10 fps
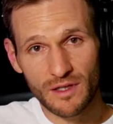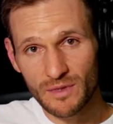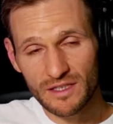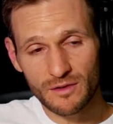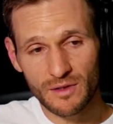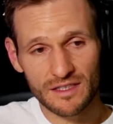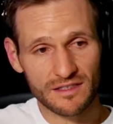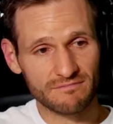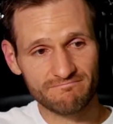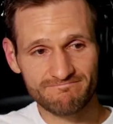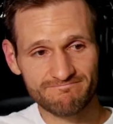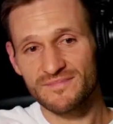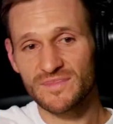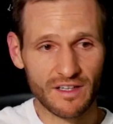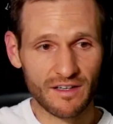meant equation.
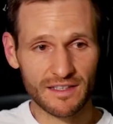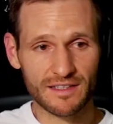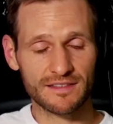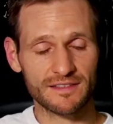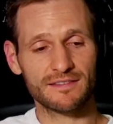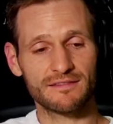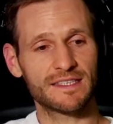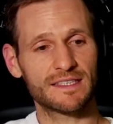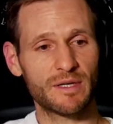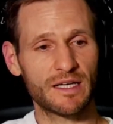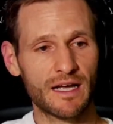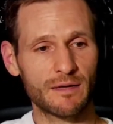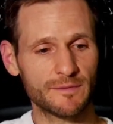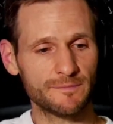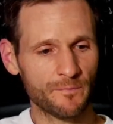Sorry, it's a bad habit.